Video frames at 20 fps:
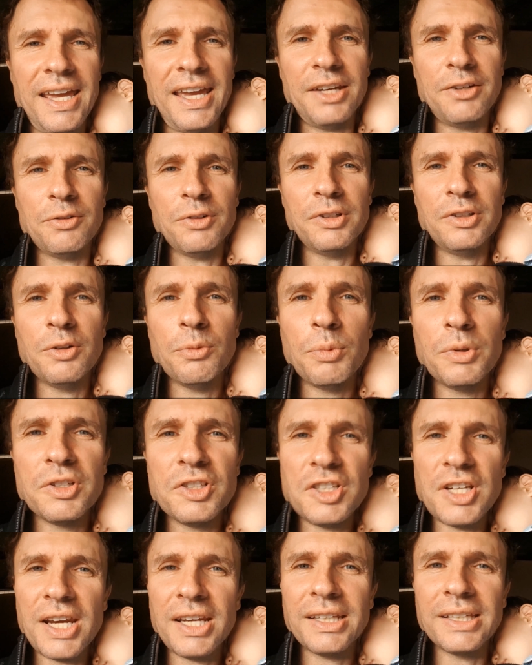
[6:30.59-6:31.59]
hatred. You're
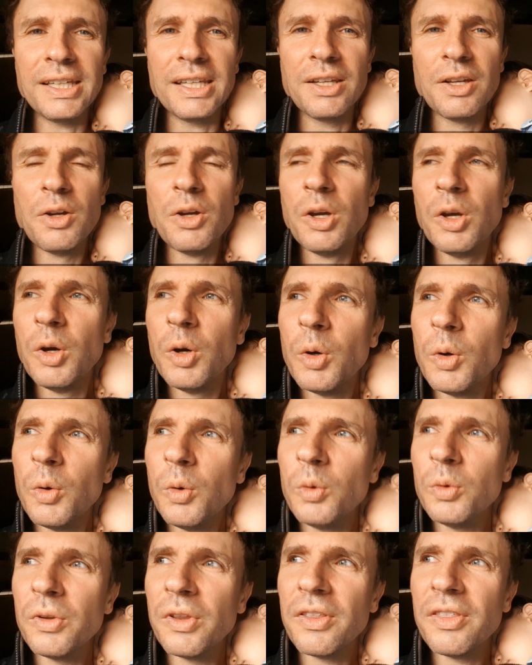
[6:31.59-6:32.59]
projecting
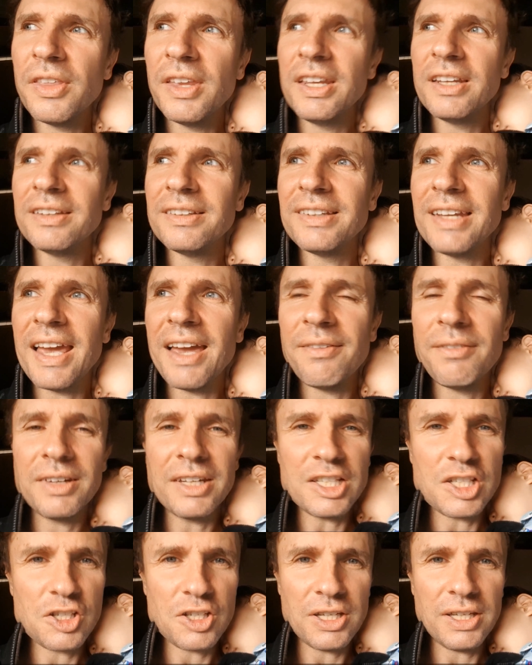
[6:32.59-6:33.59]
all the things you haven't
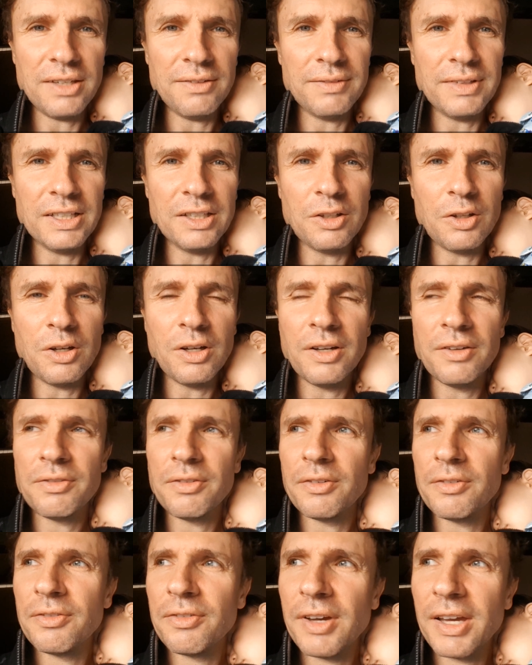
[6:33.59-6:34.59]
achieved in life
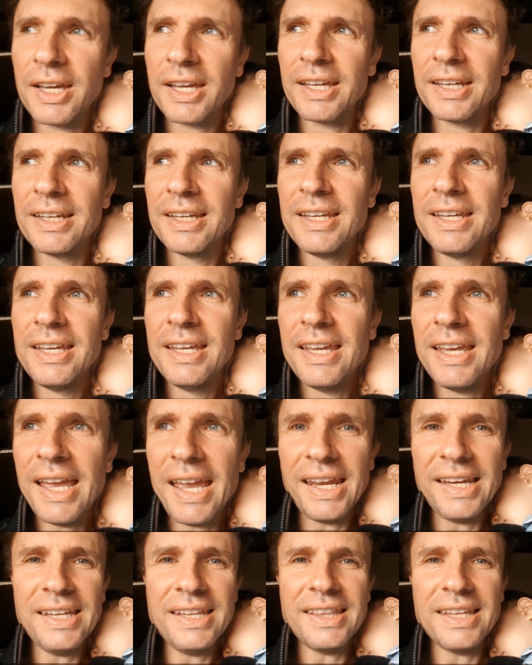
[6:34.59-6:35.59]
or fucking
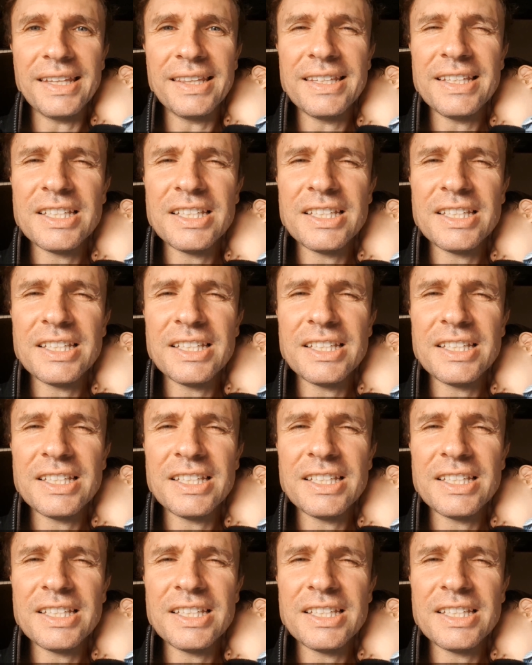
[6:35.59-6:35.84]
anything.